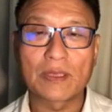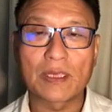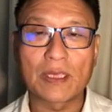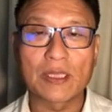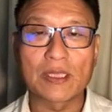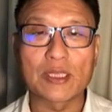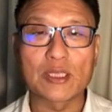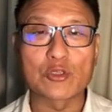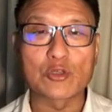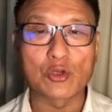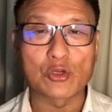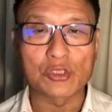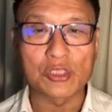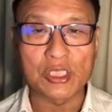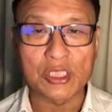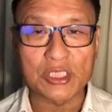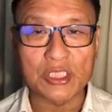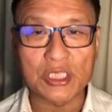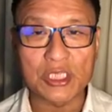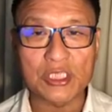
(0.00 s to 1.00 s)
in the
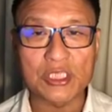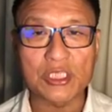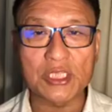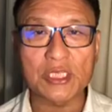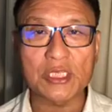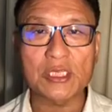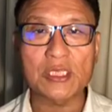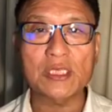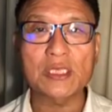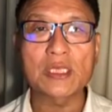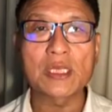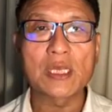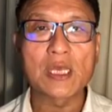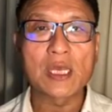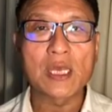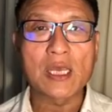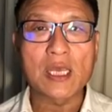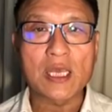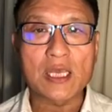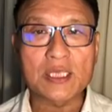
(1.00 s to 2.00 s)
Dzogchen teaching,
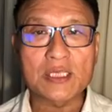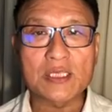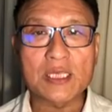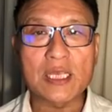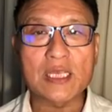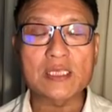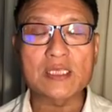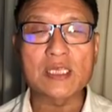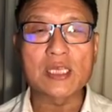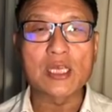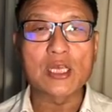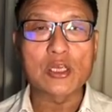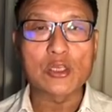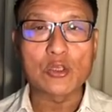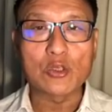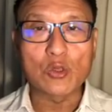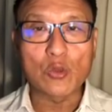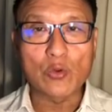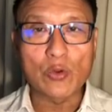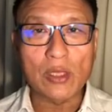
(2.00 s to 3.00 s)
it says
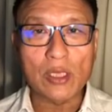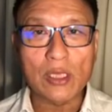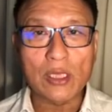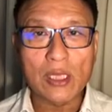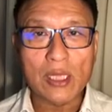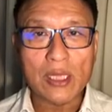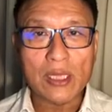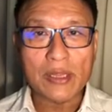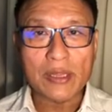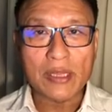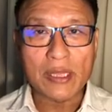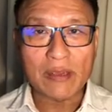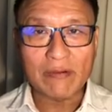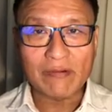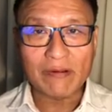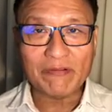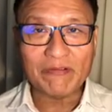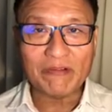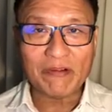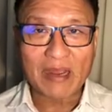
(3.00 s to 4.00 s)
you will
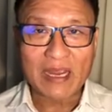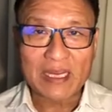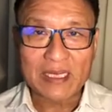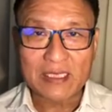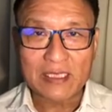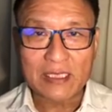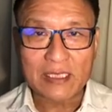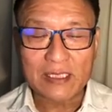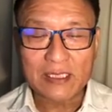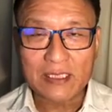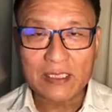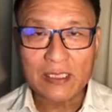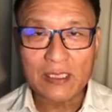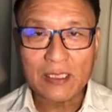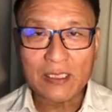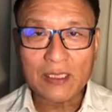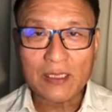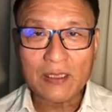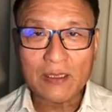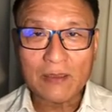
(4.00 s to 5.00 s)
never find it
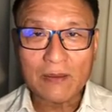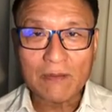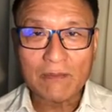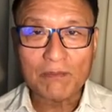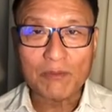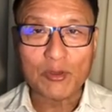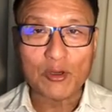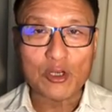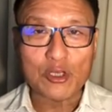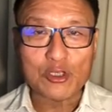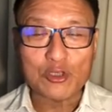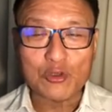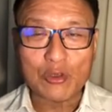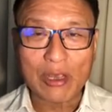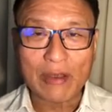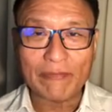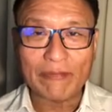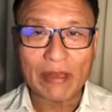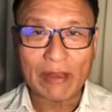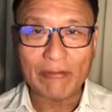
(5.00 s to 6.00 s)
because you
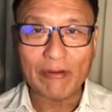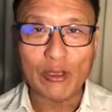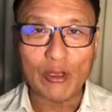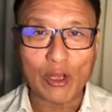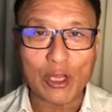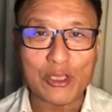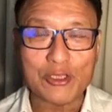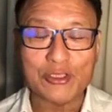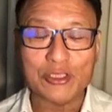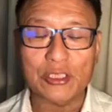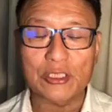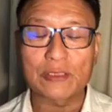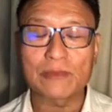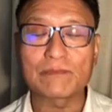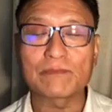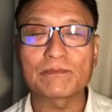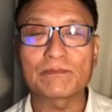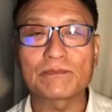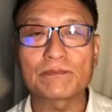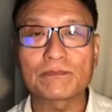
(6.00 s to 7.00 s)
have never lost it.
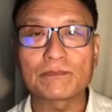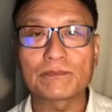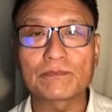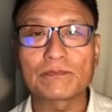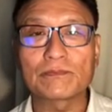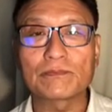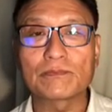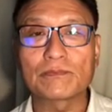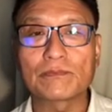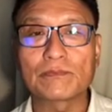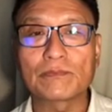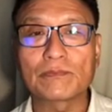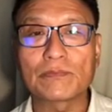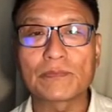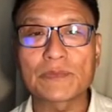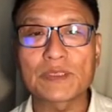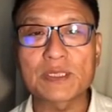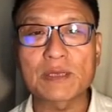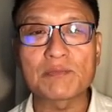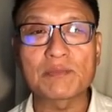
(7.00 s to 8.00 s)

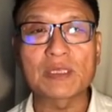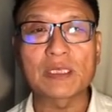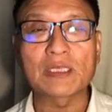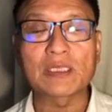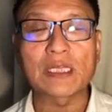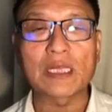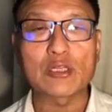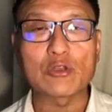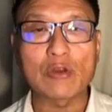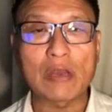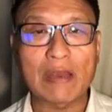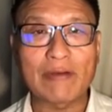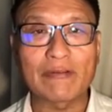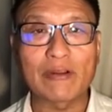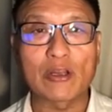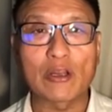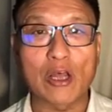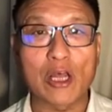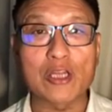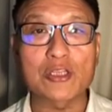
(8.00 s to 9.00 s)
Something that you
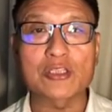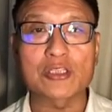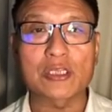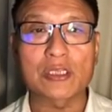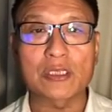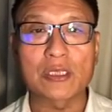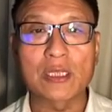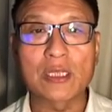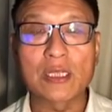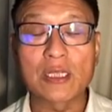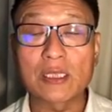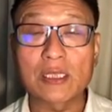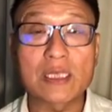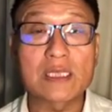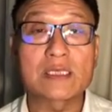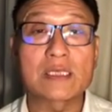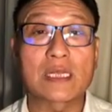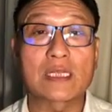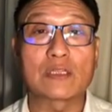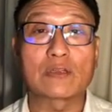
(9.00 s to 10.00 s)
haven't lost it,
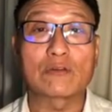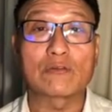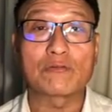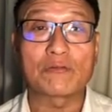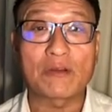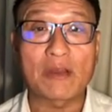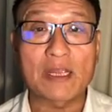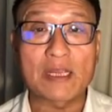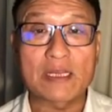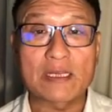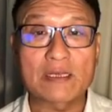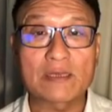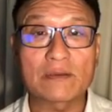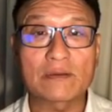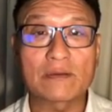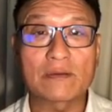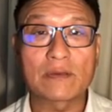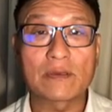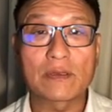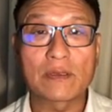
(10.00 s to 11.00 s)
there's nothing to find.
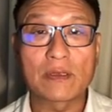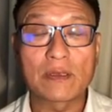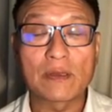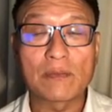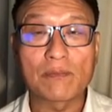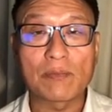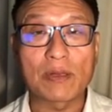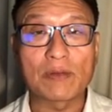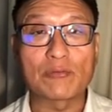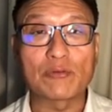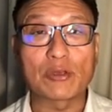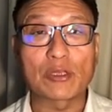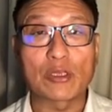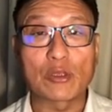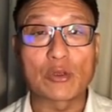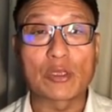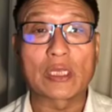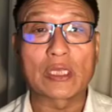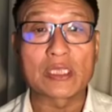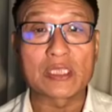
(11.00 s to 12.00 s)
But if you,
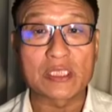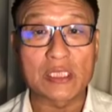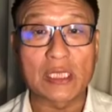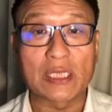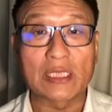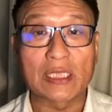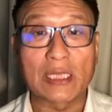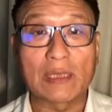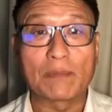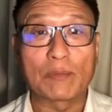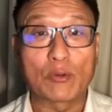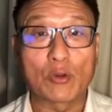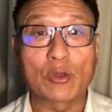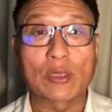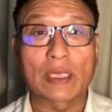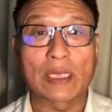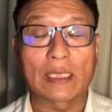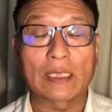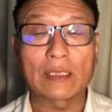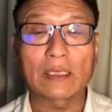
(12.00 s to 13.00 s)
you can still keep
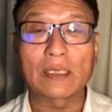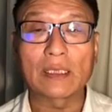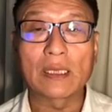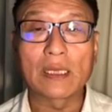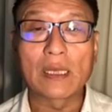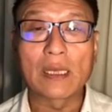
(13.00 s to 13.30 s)
looking,